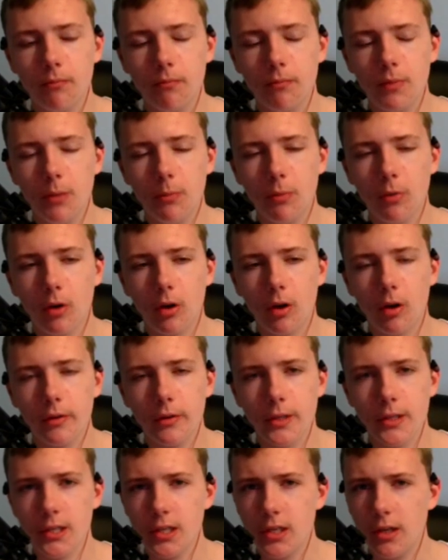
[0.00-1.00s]
people call
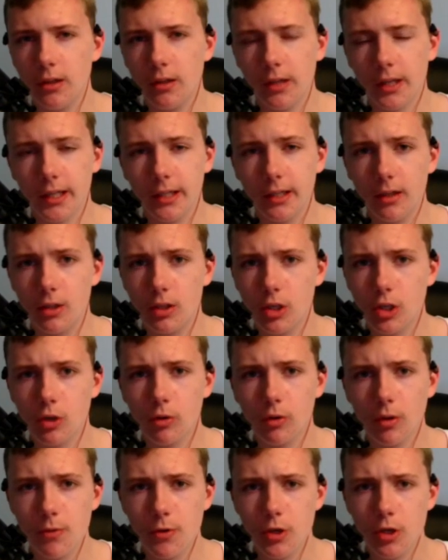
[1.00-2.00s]
this like an
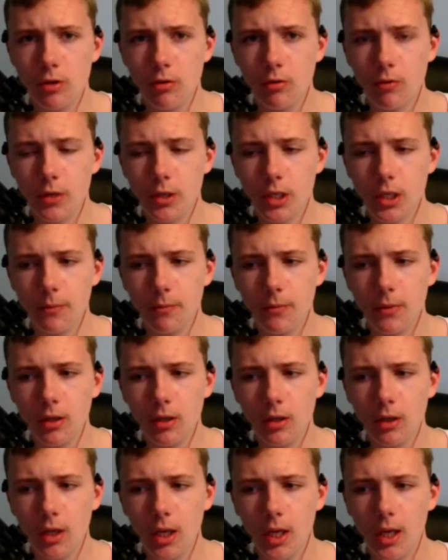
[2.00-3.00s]
inscription or
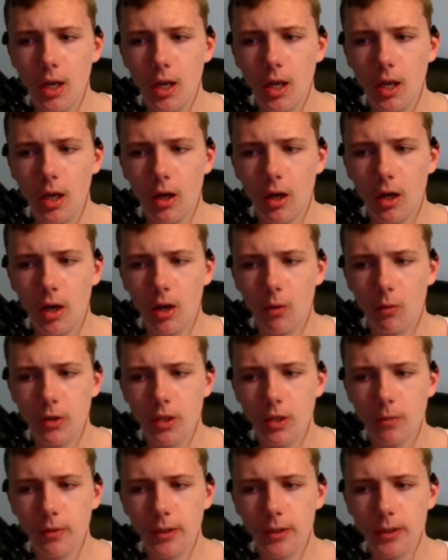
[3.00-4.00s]
something
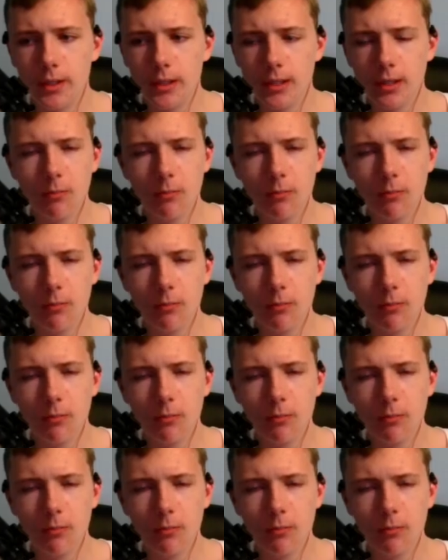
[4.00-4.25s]
like this.